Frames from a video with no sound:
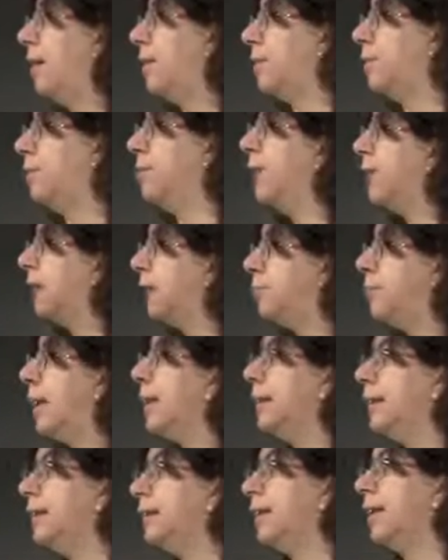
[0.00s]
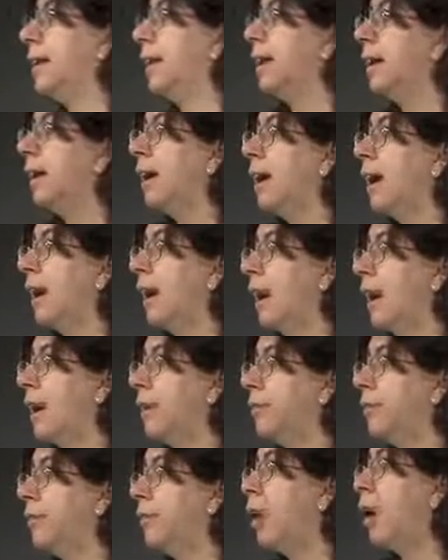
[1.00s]
um, independently
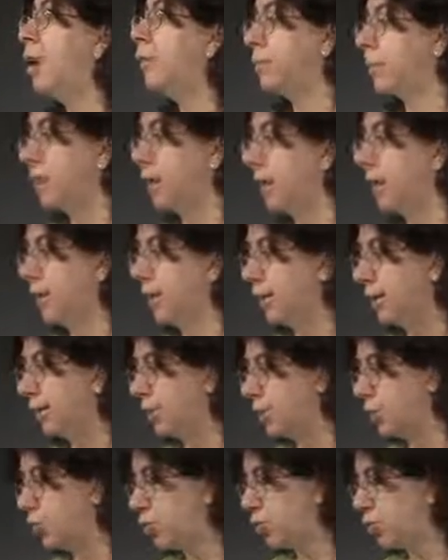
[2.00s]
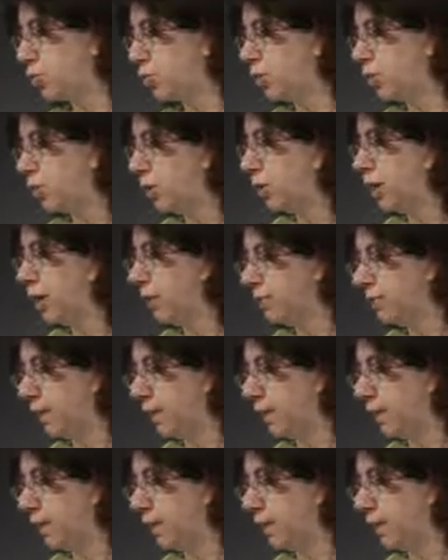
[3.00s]
uh, from uh, the distribution of